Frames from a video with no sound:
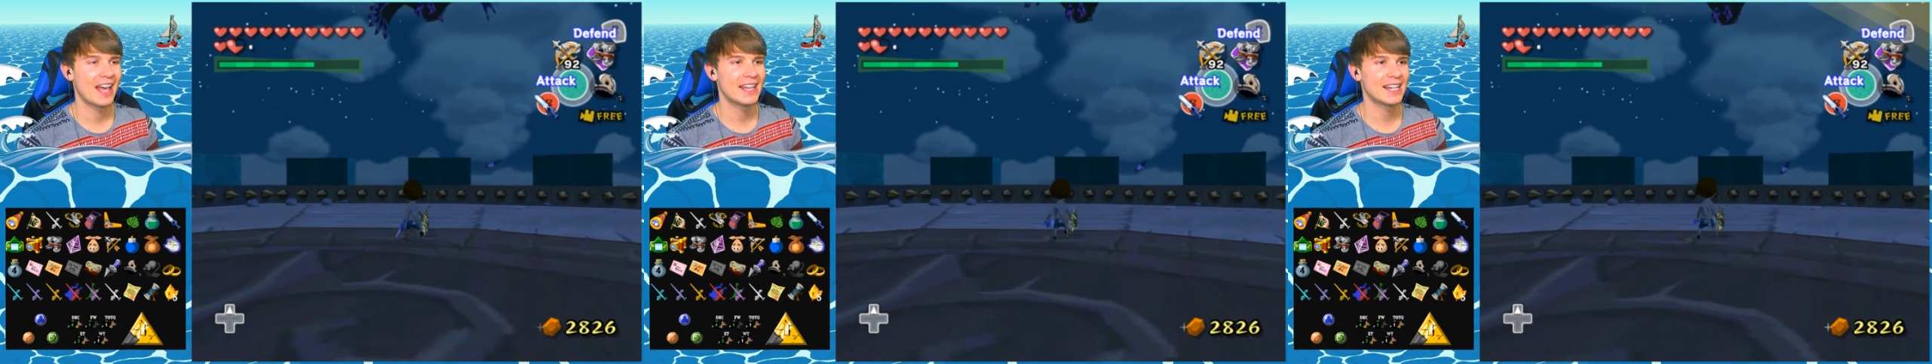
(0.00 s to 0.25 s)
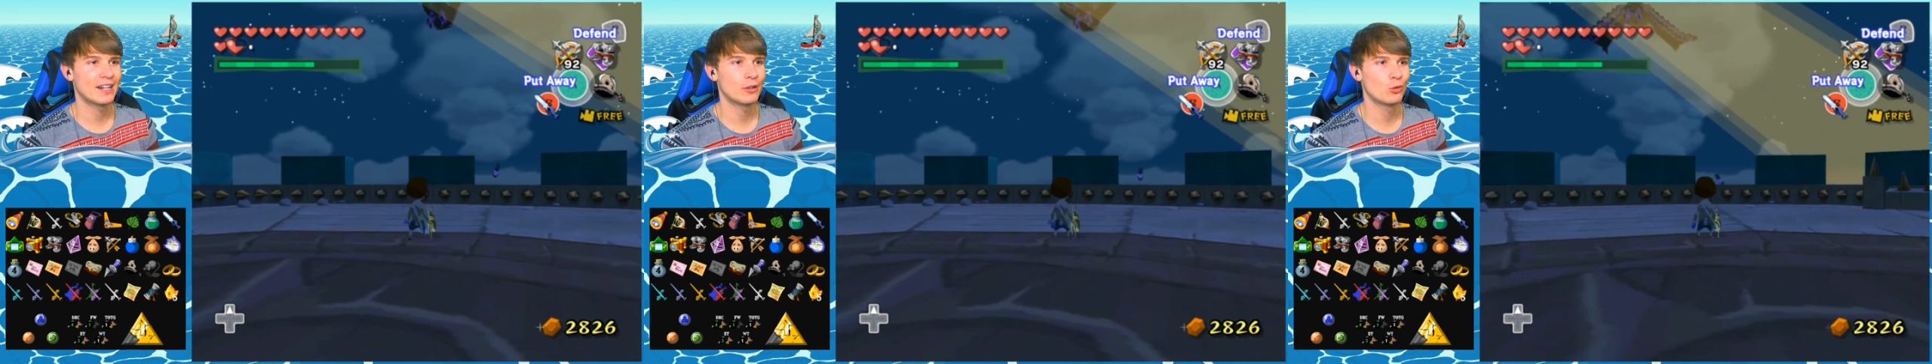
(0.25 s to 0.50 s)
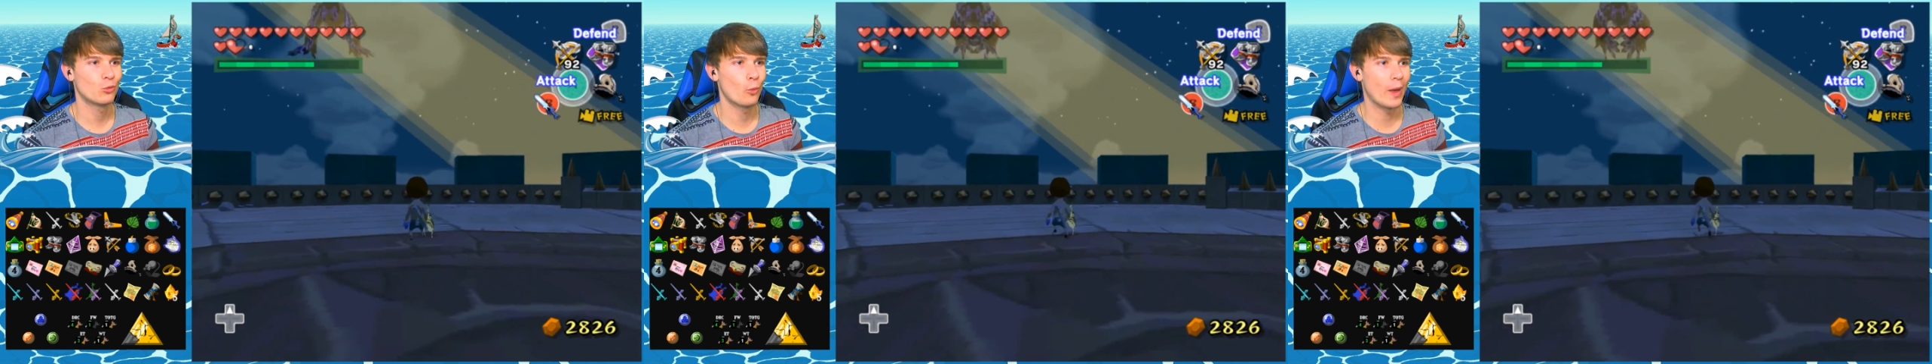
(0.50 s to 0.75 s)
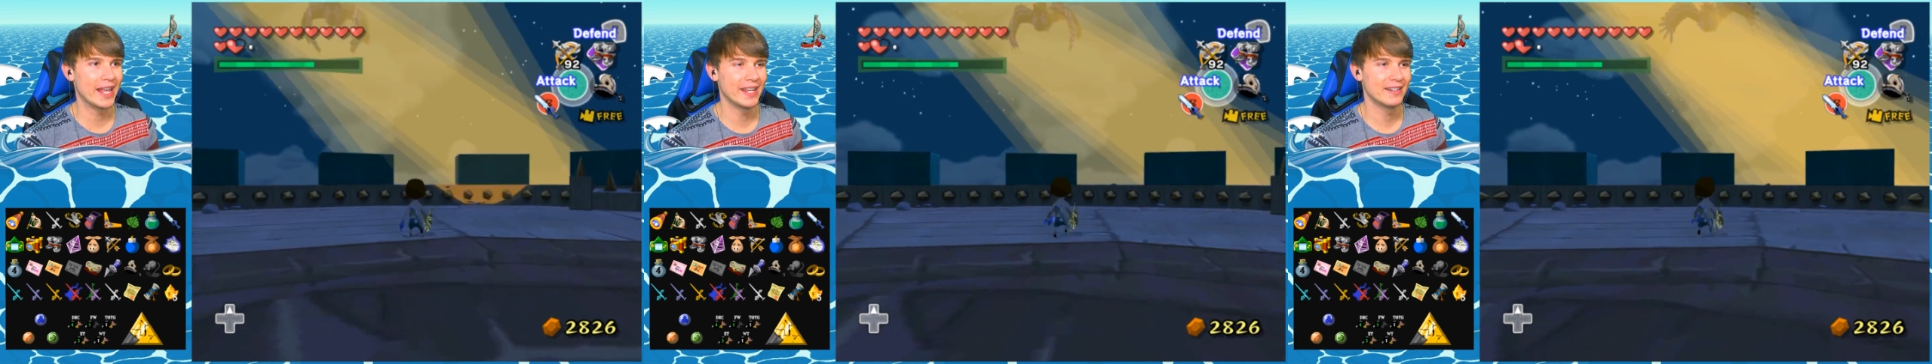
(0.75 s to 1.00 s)
I hate how
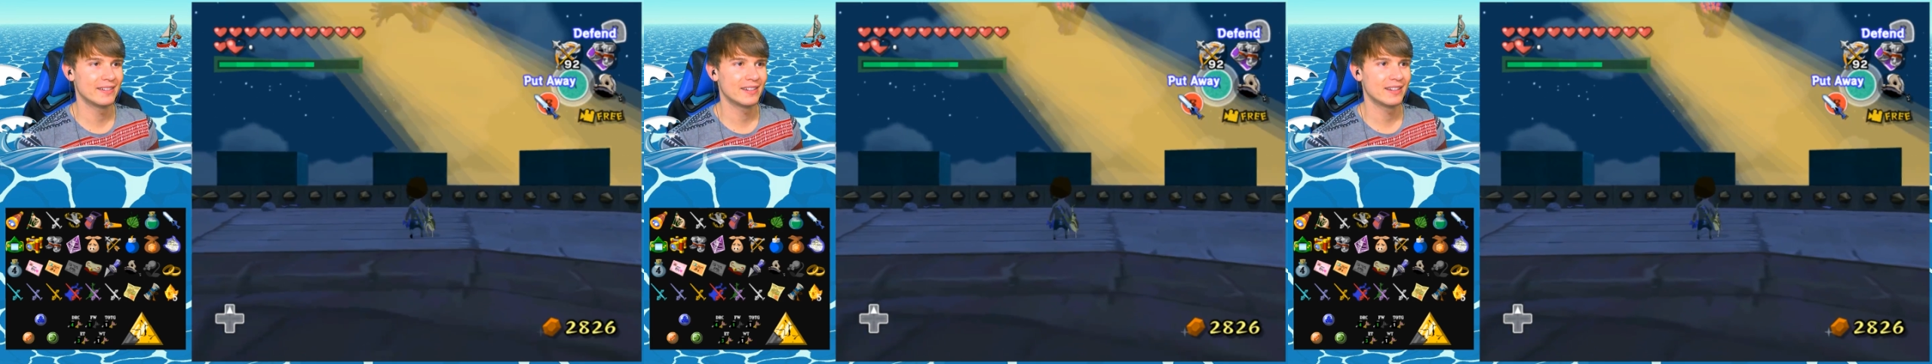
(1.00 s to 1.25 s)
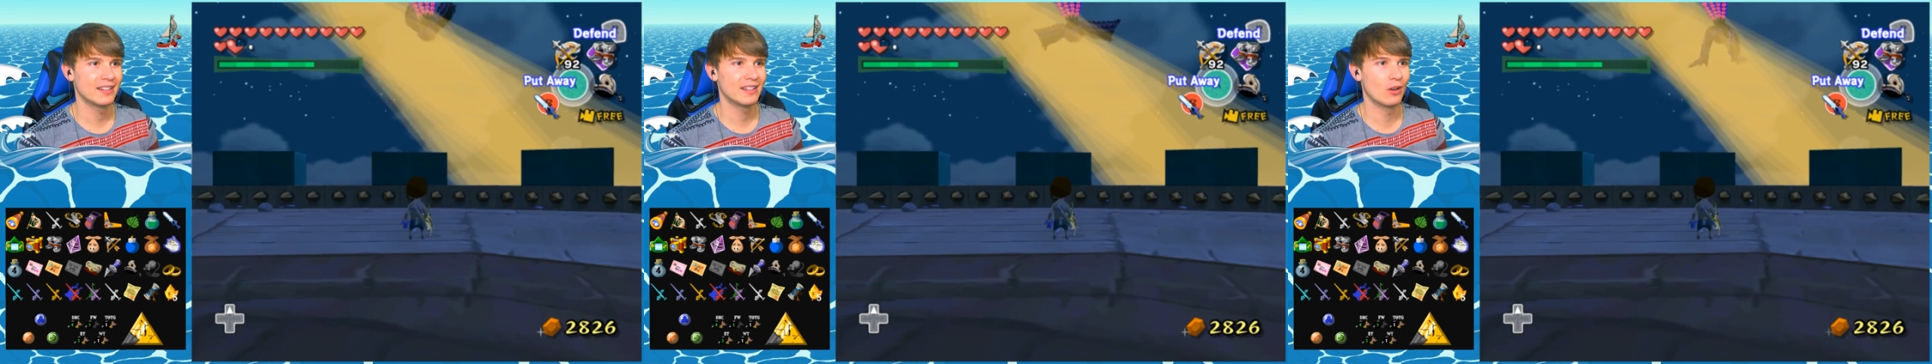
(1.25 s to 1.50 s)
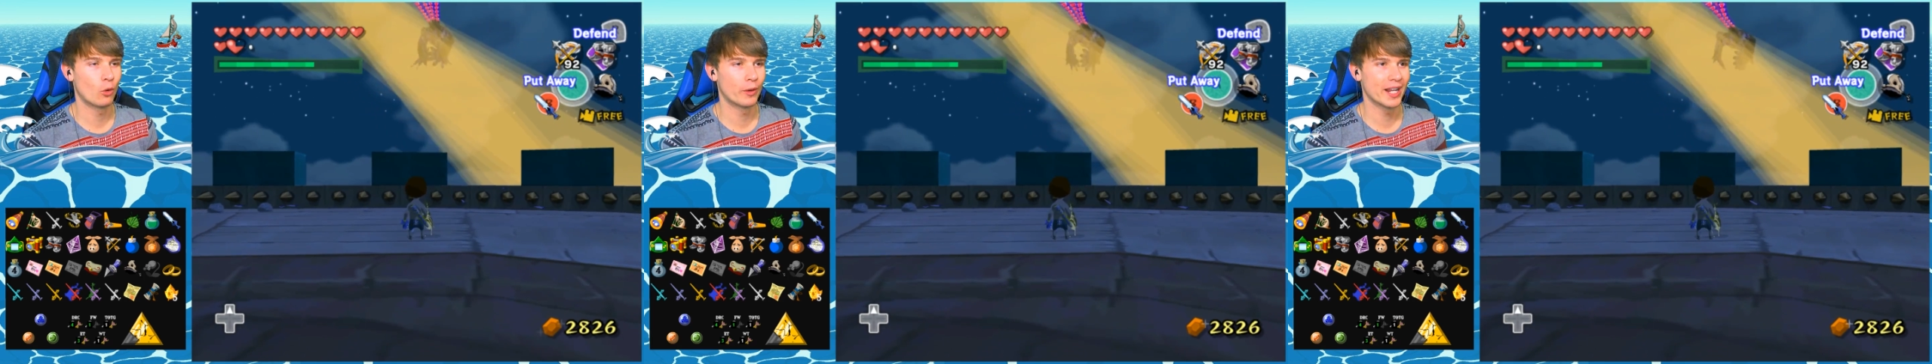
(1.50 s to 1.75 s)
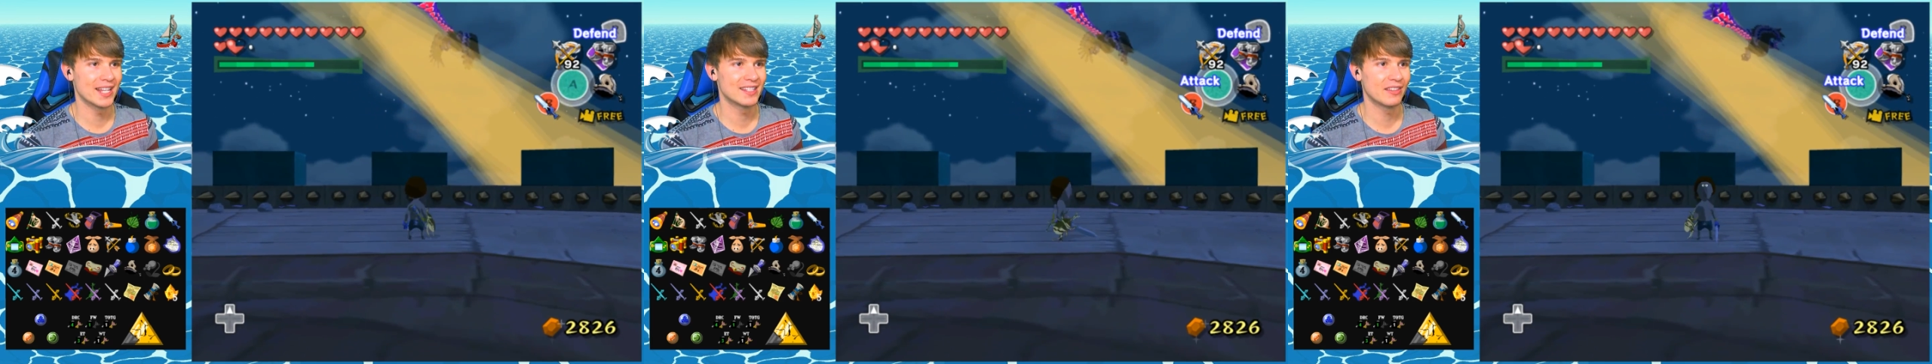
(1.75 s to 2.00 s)
weight
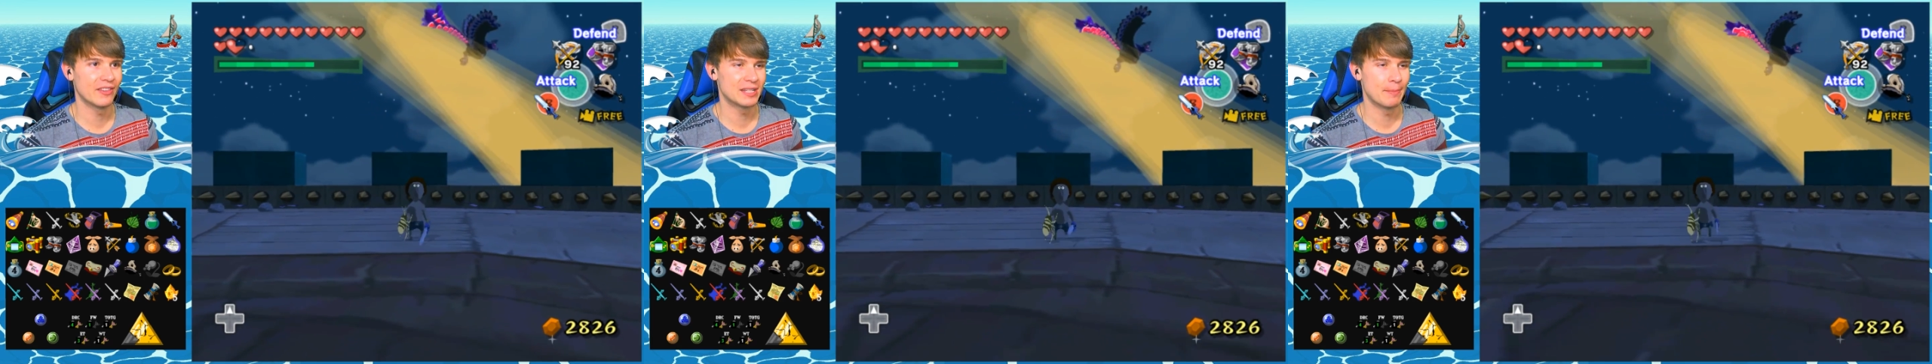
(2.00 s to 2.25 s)
oriented